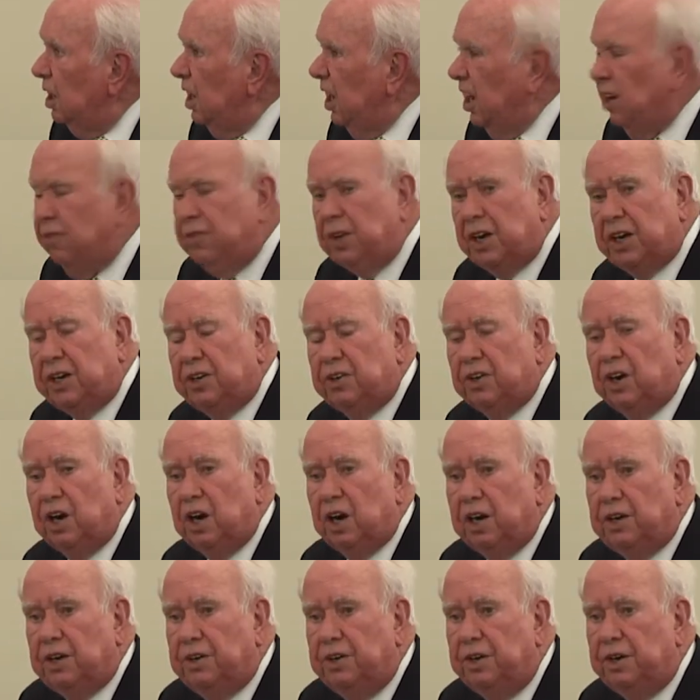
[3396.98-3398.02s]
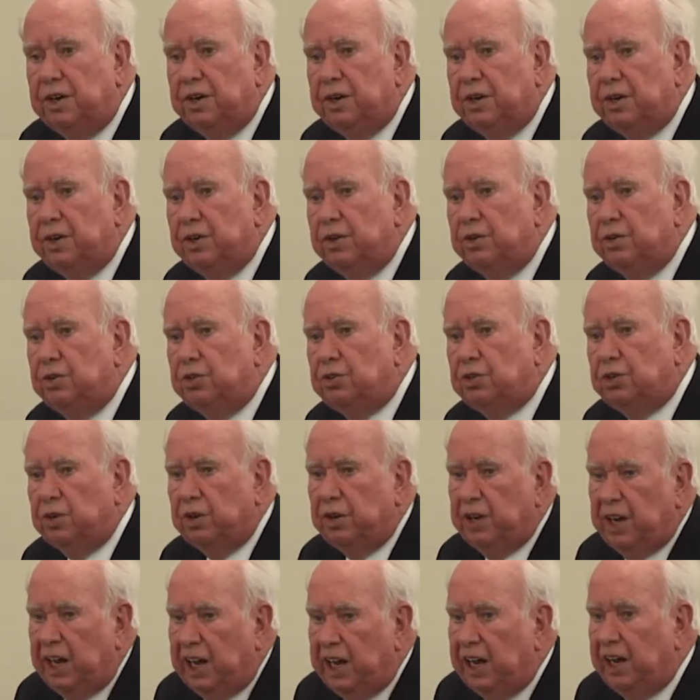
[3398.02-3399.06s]
Every garden should
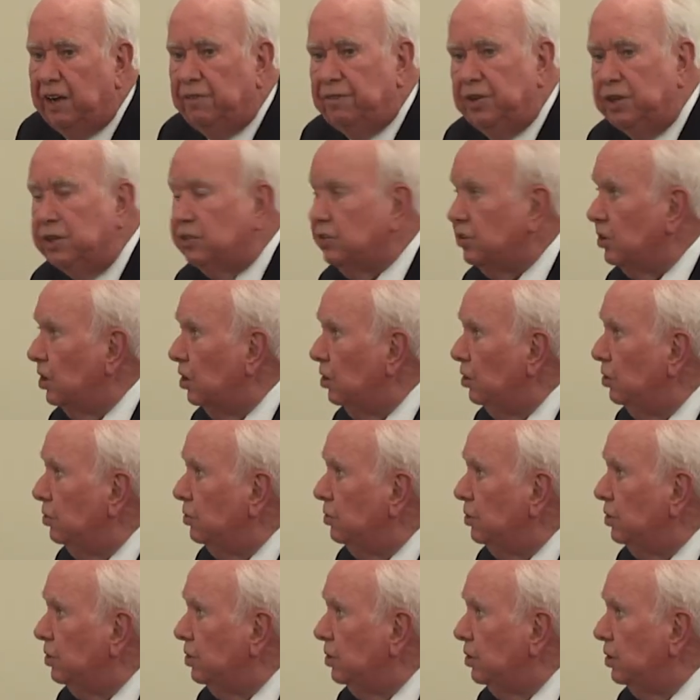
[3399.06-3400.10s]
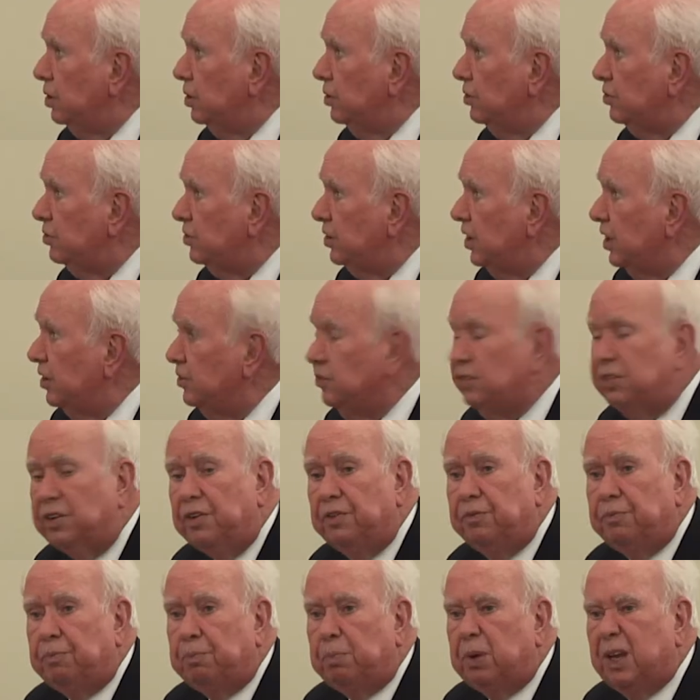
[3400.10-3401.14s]
have its own sense
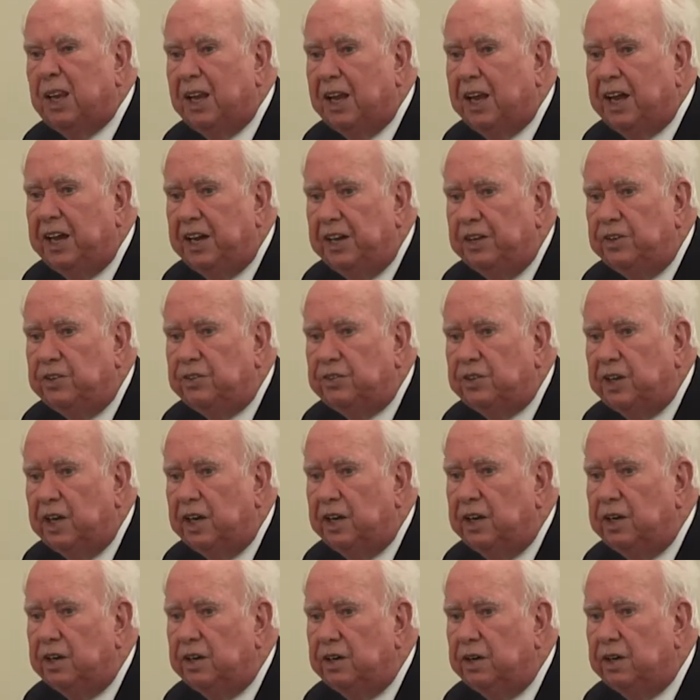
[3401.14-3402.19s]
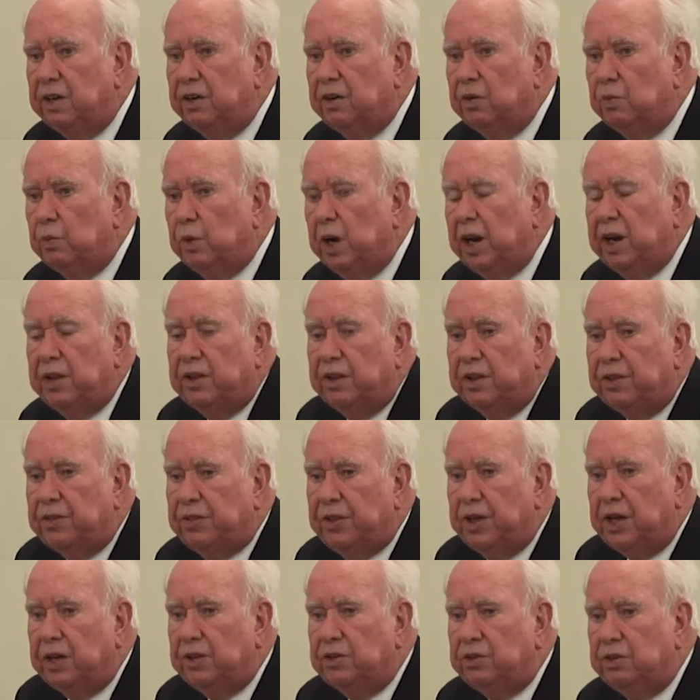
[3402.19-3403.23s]
of place. And you know, one of the
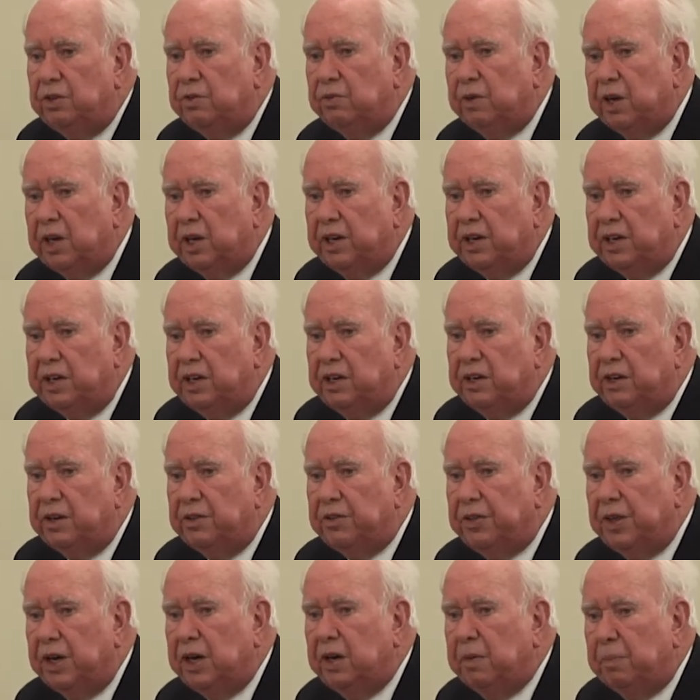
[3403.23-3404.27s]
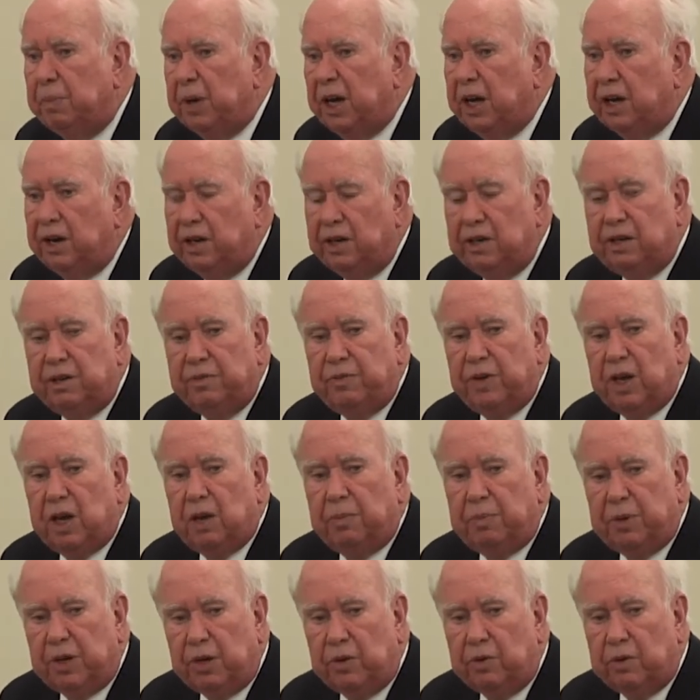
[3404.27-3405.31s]
things you really need to think about in
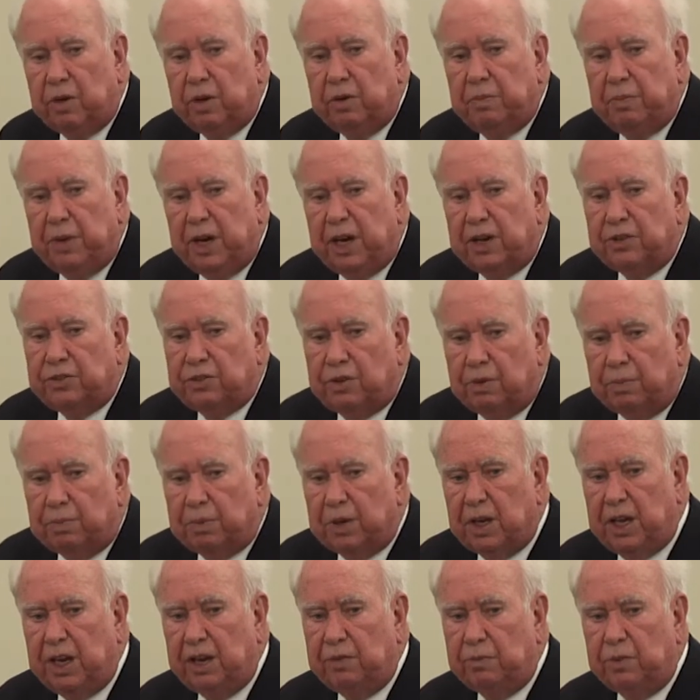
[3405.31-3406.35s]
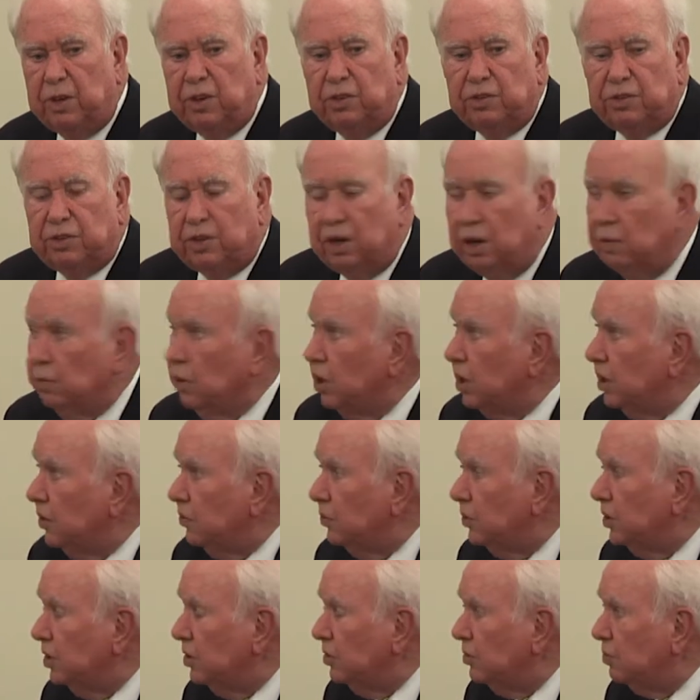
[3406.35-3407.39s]
developing your own master plan when you start working
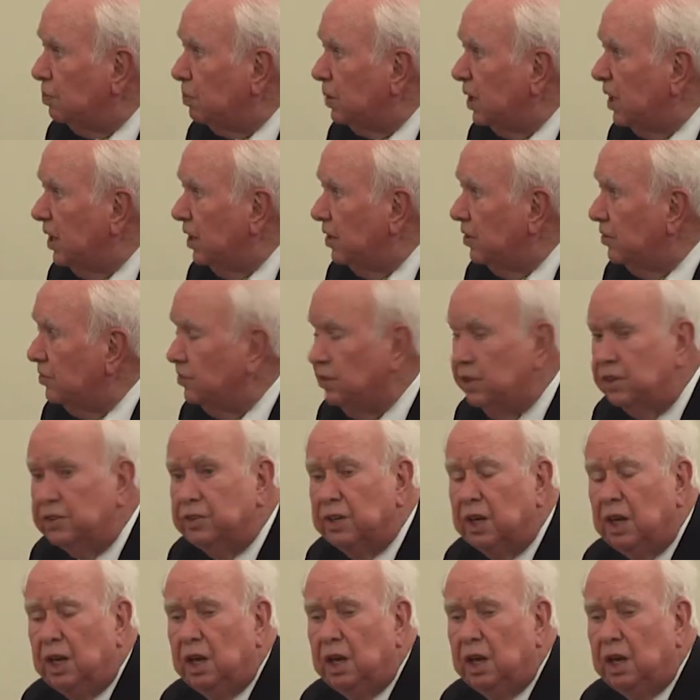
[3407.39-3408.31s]
with these planters is,